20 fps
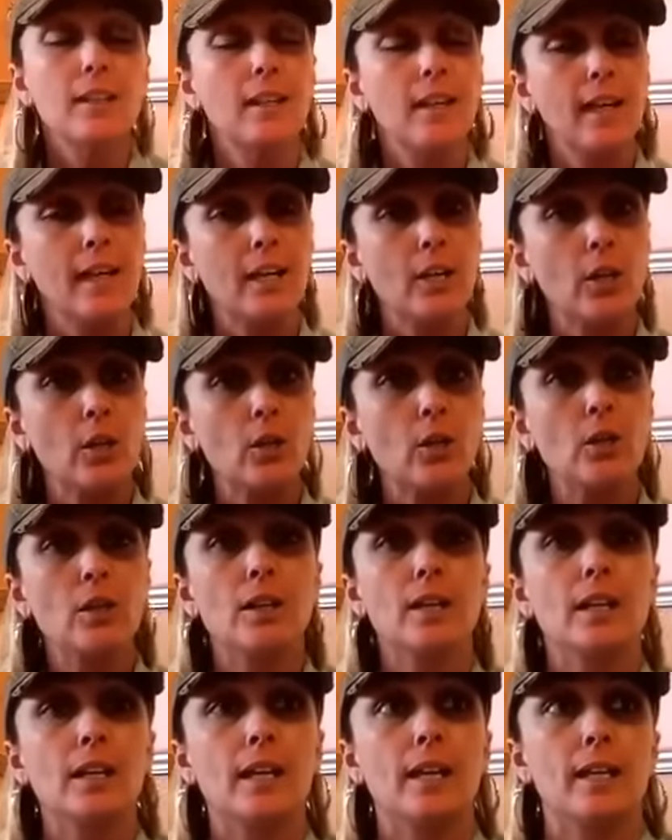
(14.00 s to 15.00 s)
Hey girl,
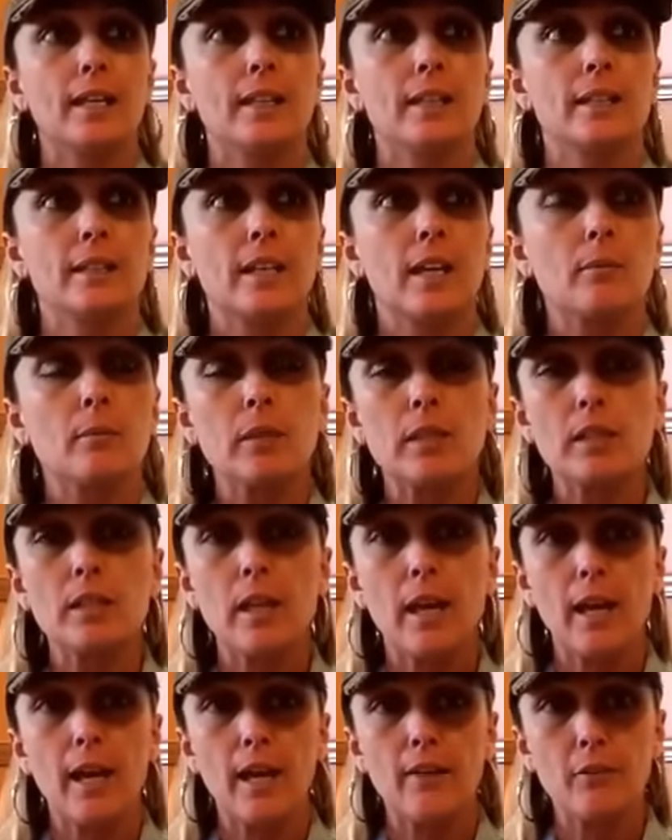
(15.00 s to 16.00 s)
and I'm gonna,
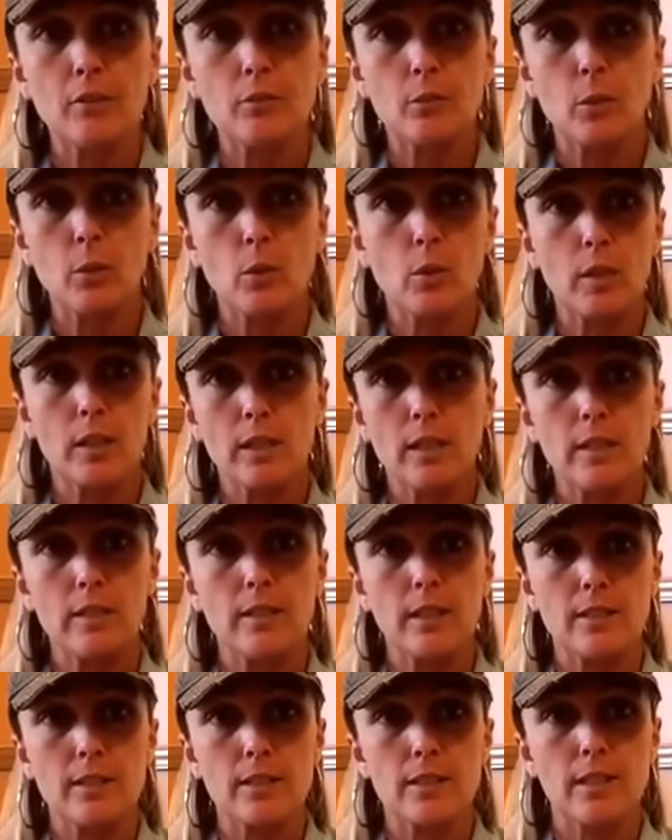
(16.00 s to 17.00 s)
I haven't recorded,
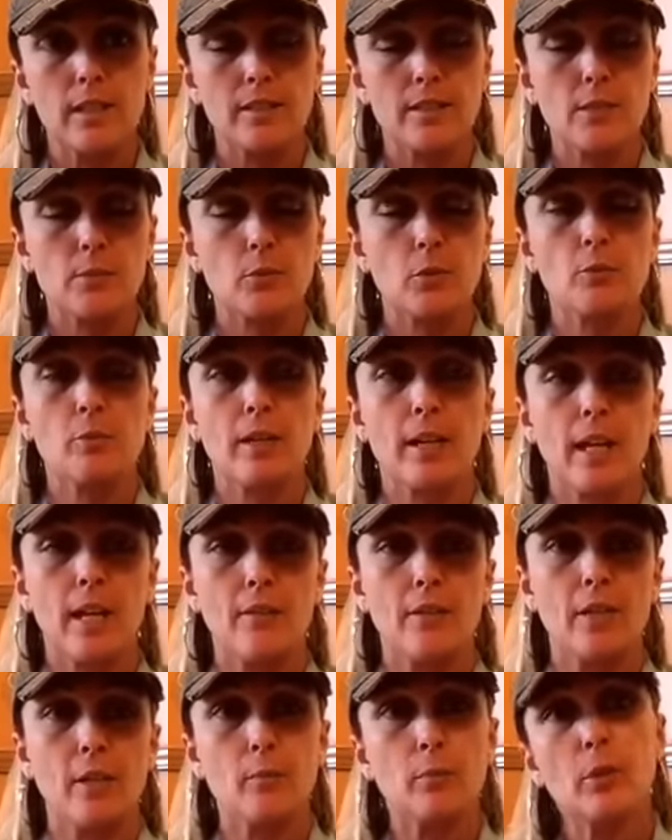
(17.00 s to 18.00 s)
I did that this morning, but I
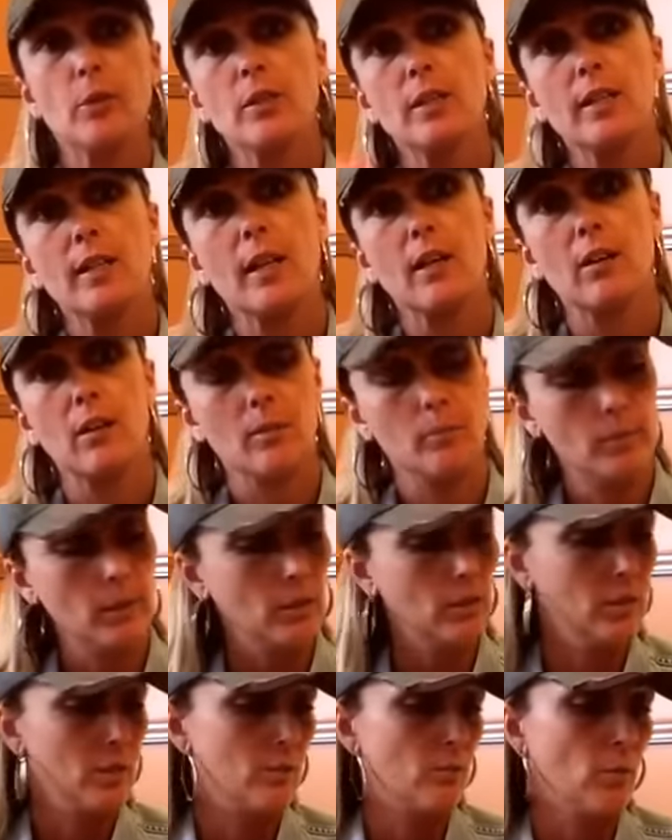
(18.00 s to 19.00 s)
haven't uploaded it. I'll upload
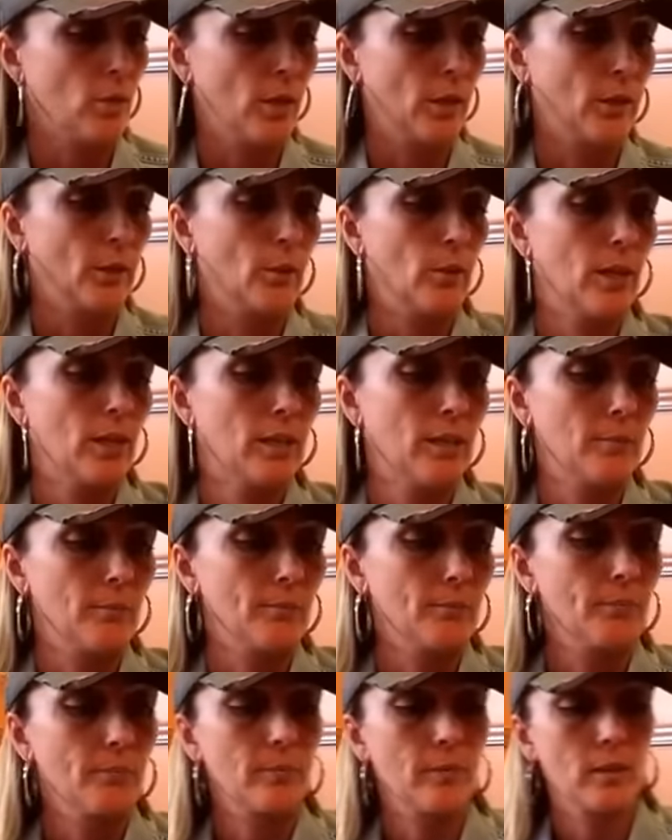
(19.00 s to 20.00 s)
it tomorrow. Um,
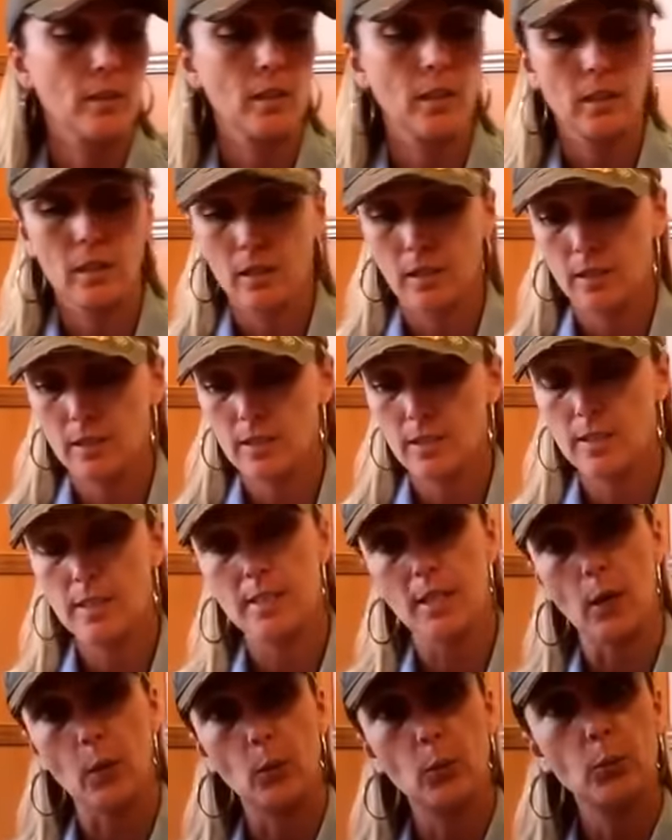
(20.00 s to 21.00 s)

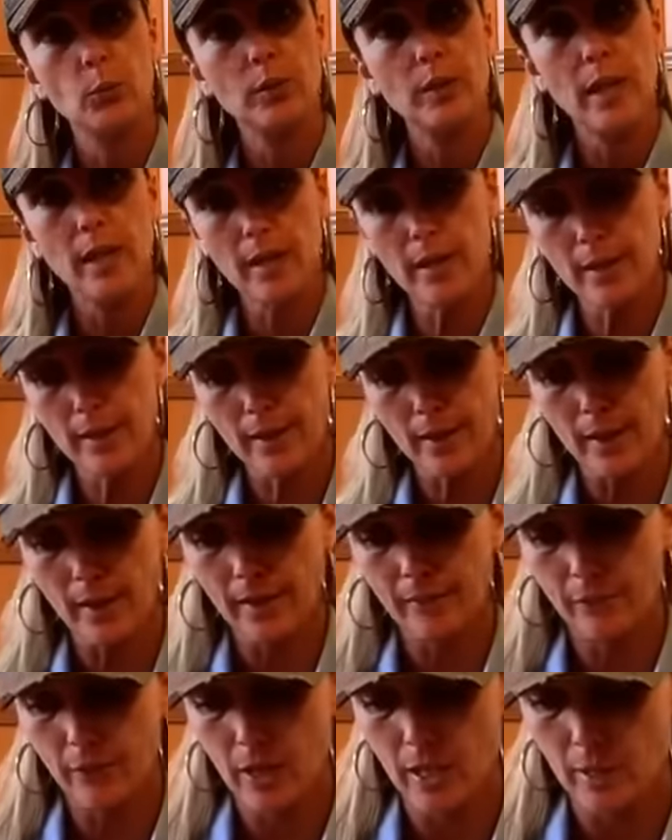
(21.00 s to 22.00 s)
so, yeah,
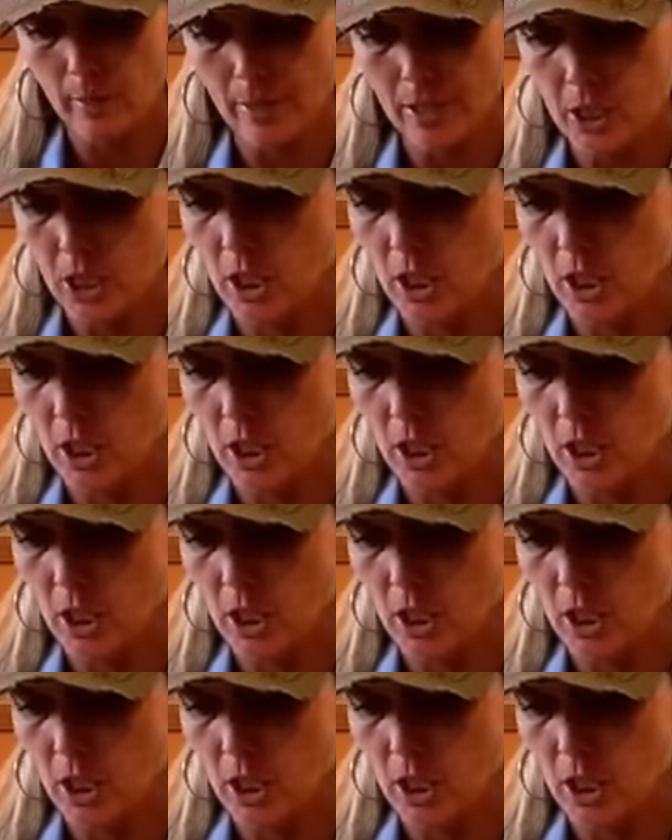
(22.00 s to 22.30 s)
I forgot about